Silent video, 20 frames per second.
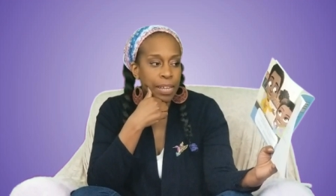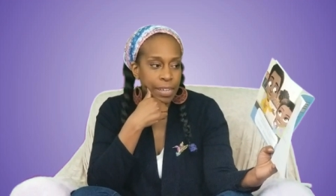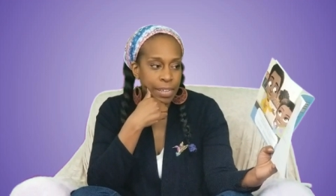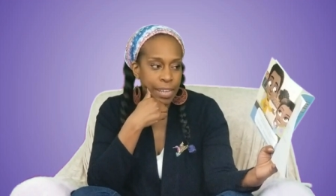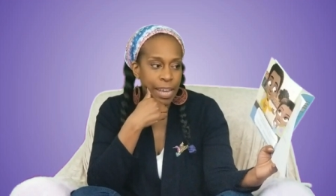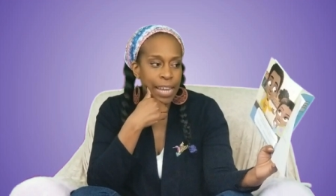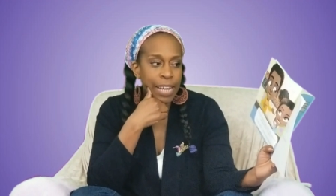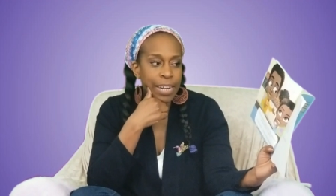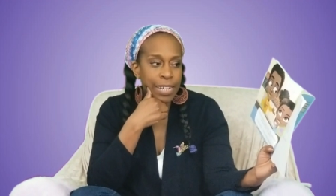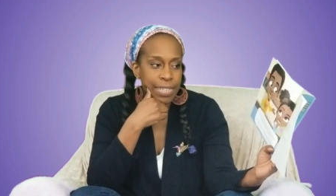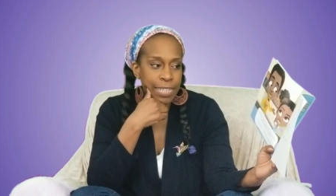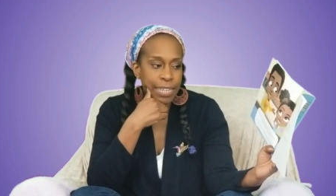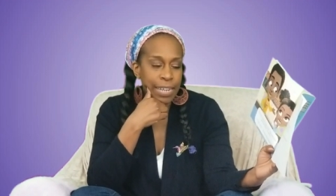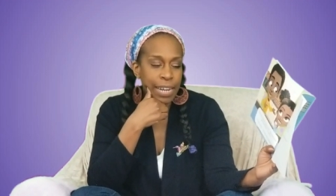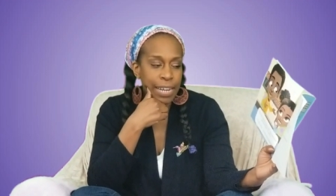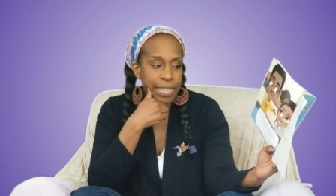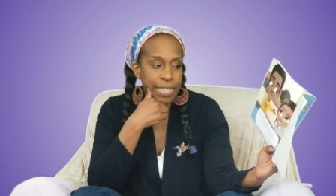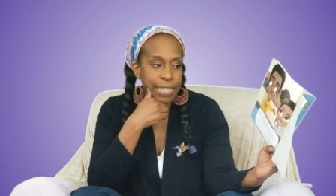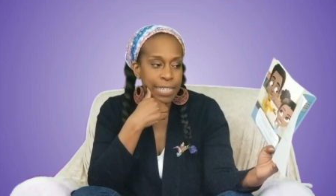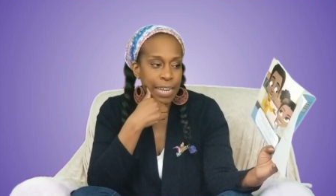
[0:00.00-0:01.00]
Kate is a
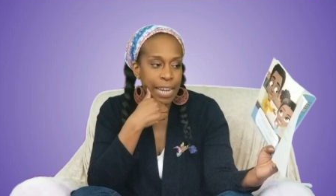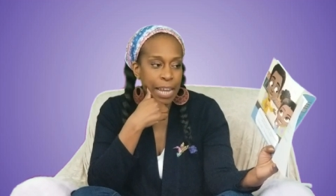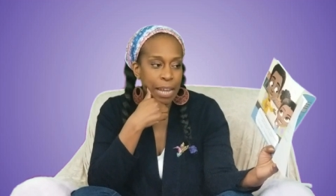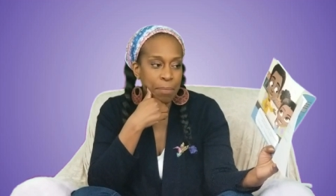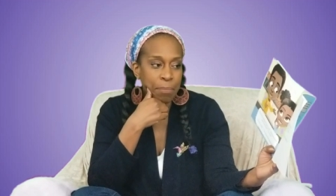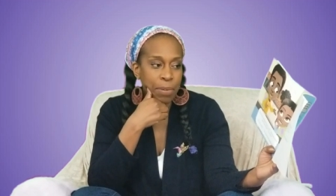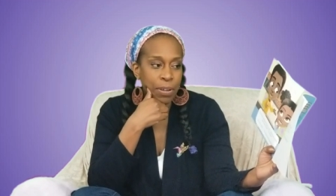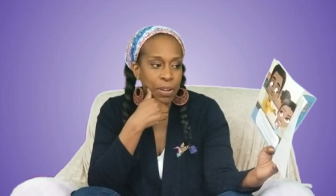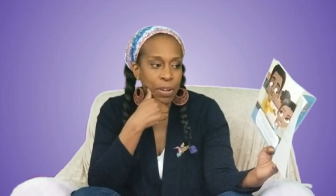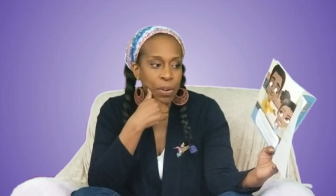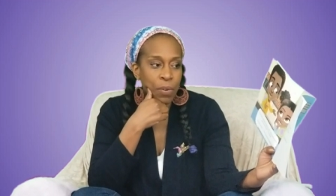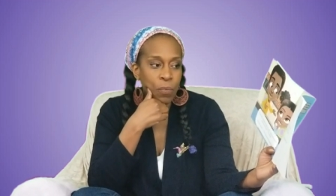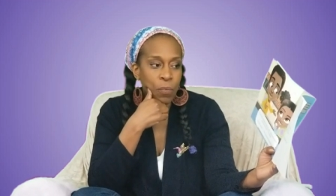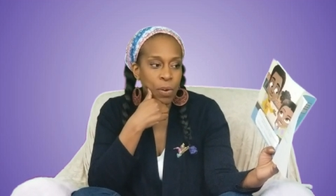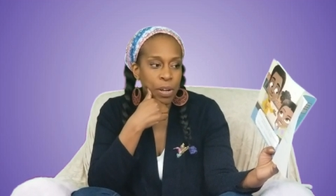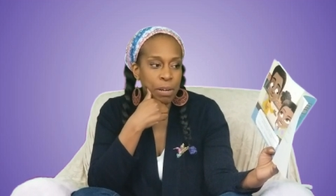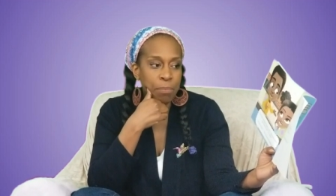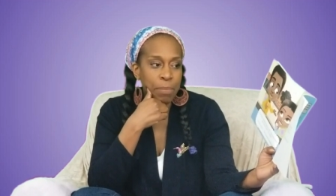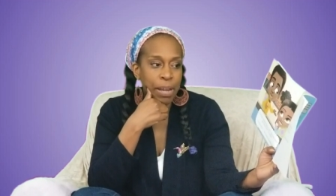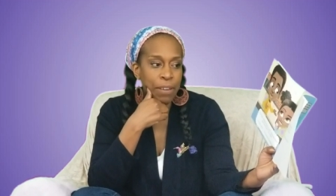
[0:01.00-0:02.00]
nice name.
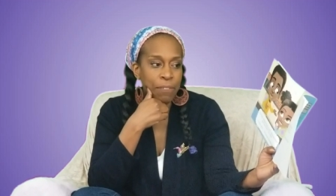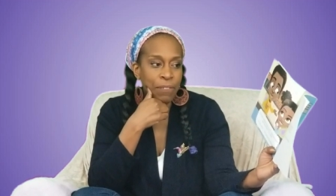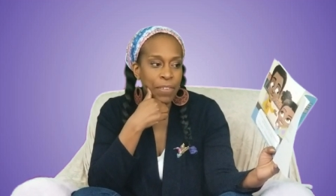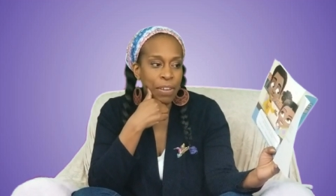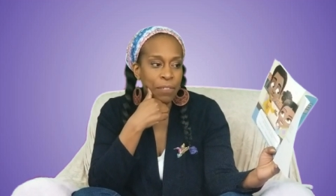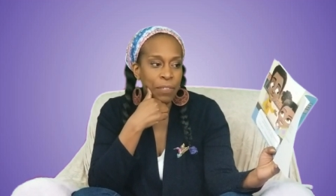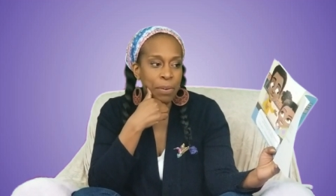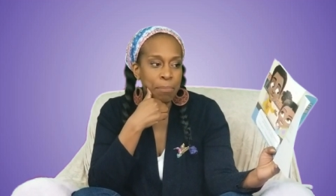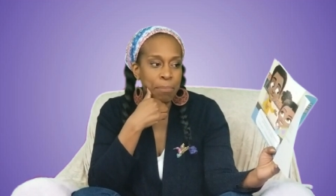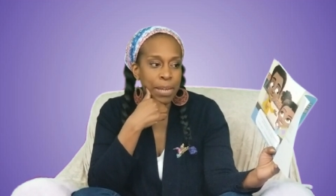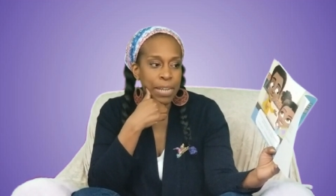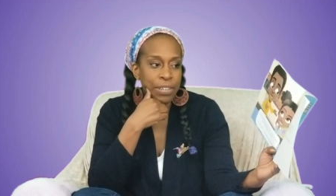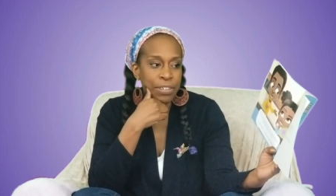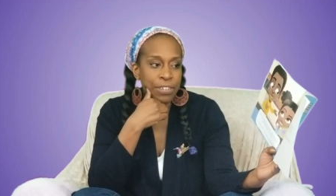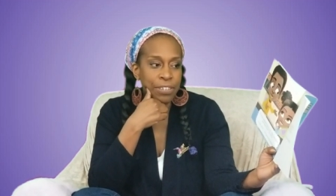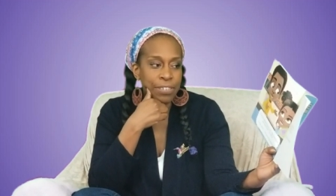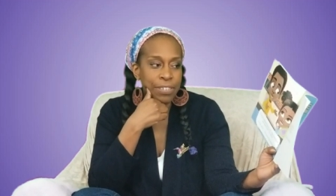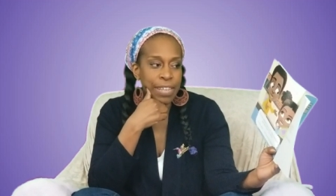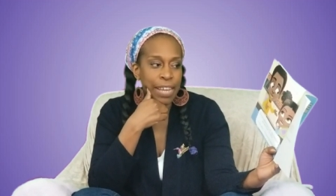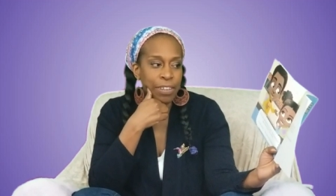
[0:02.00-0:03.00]
One of my favorite
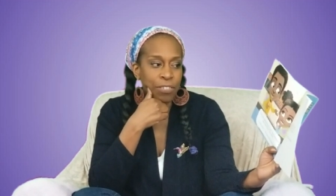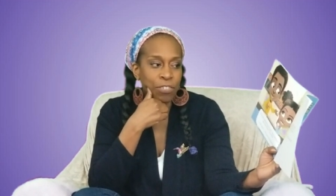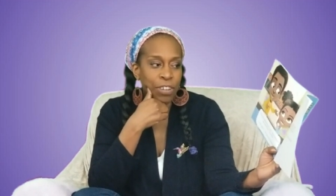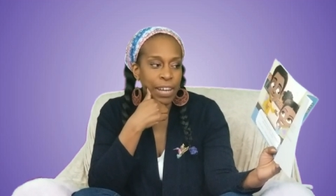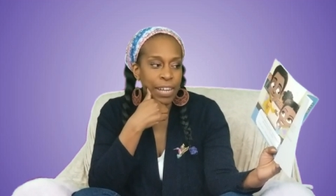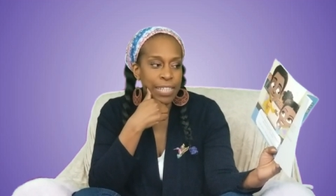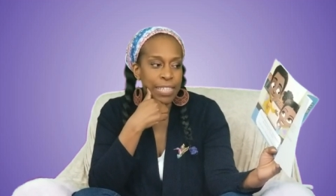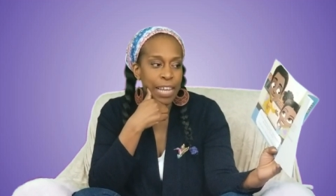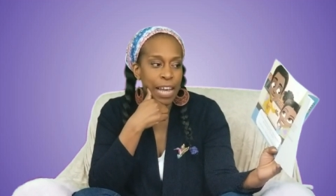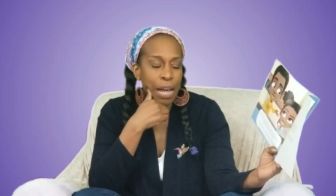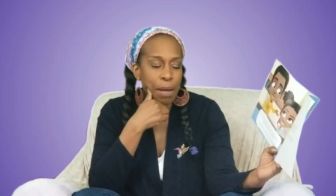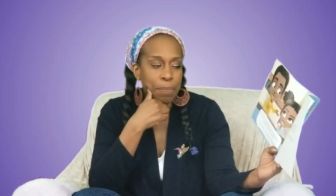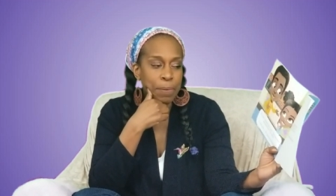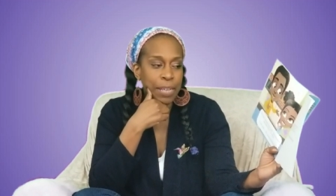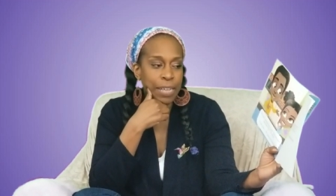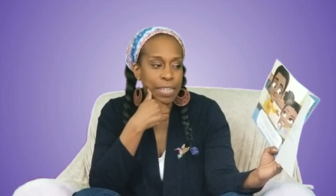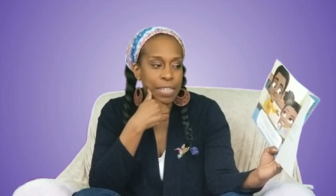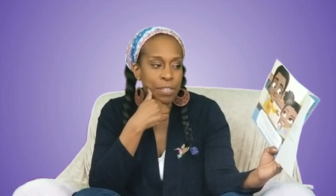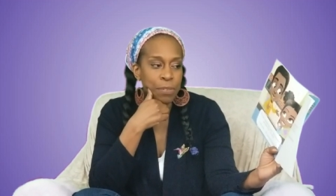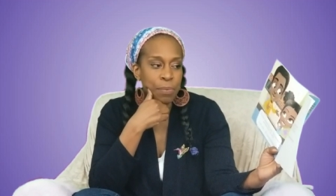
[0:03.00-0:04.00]
mentors at Johns
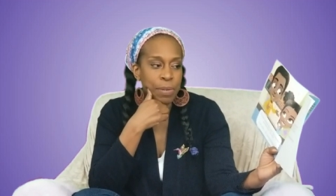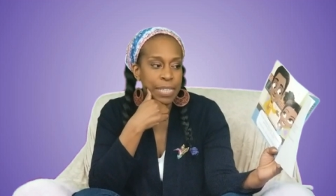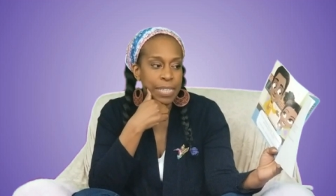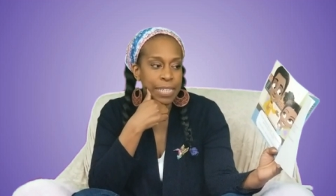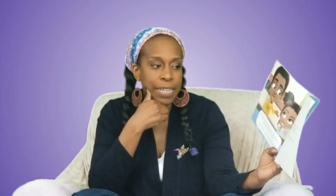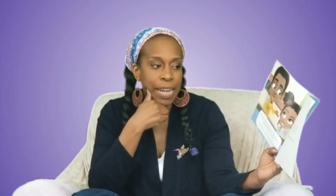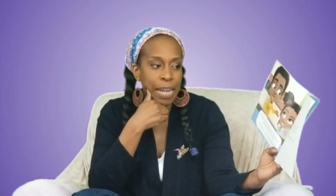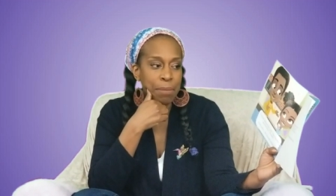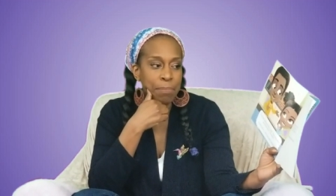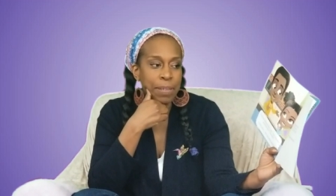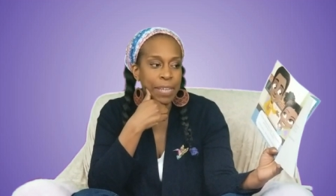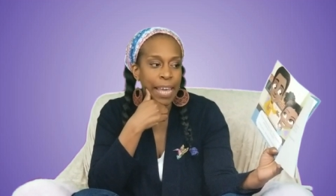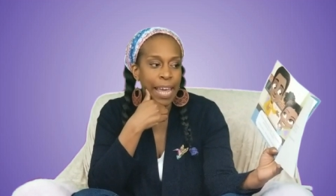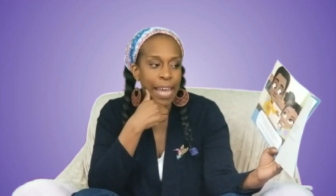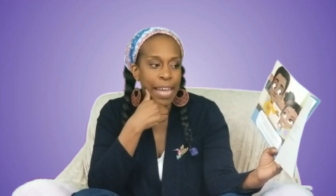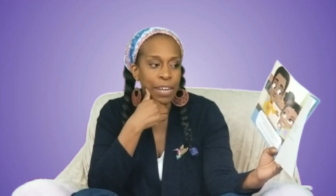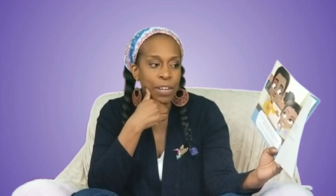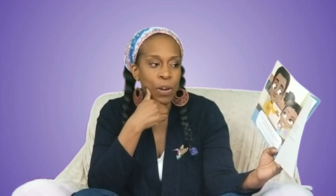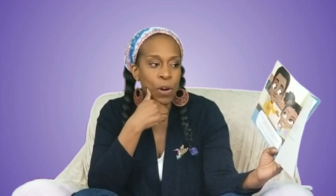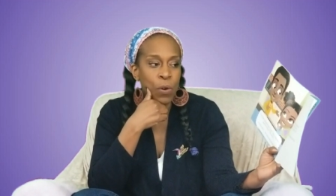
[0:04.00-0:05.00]
Hopkins was named
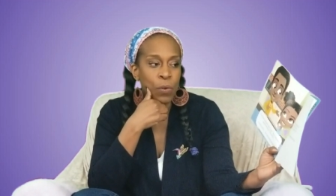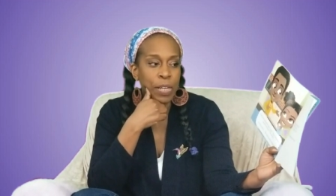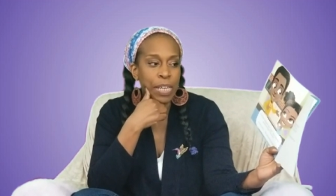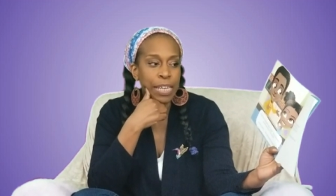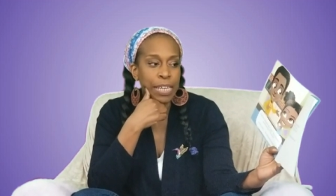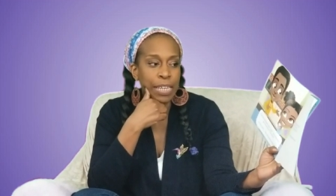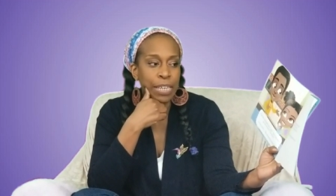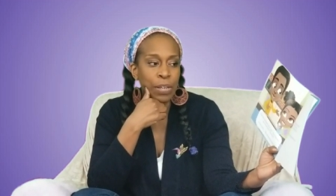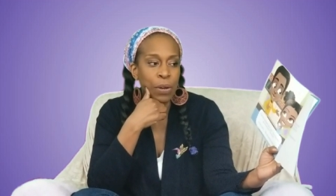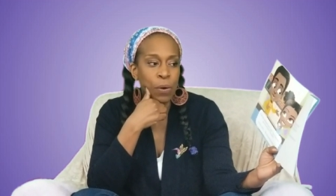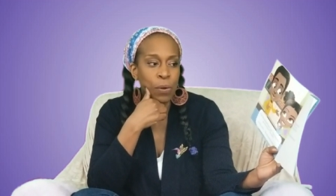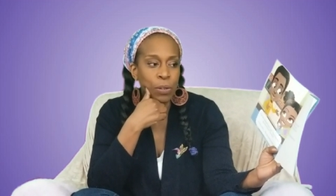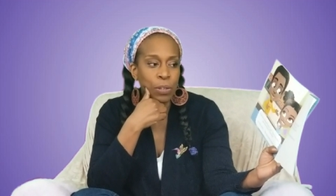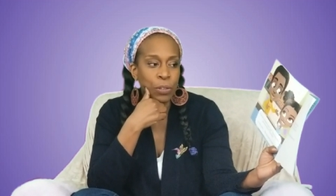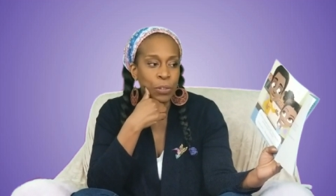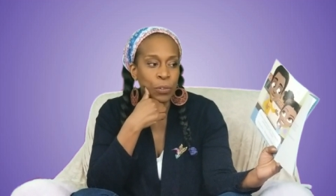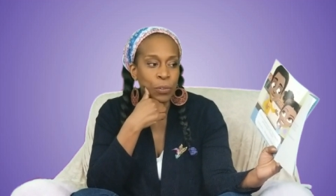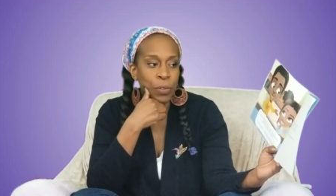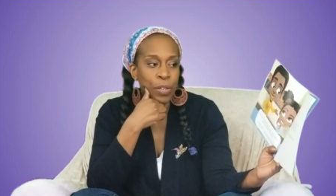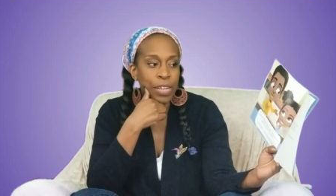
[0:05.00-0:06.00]
Kate
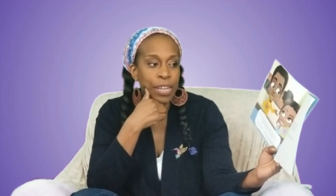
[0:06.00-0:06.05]
Okikiolu.